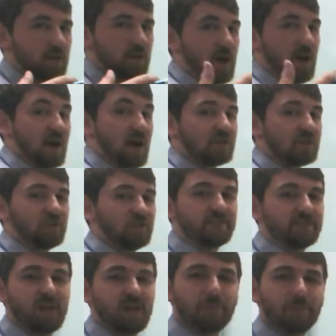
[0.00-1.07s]
oxygen's
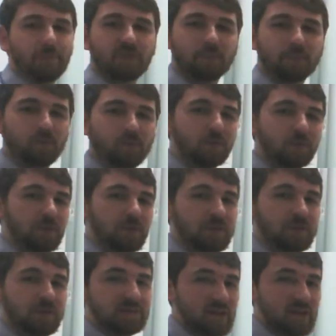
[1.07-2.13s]
atomic number
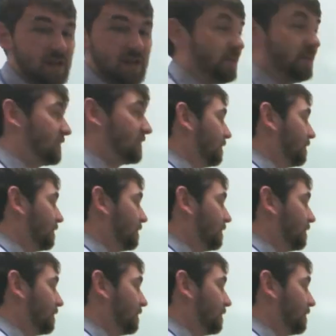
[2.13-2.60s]
is 8.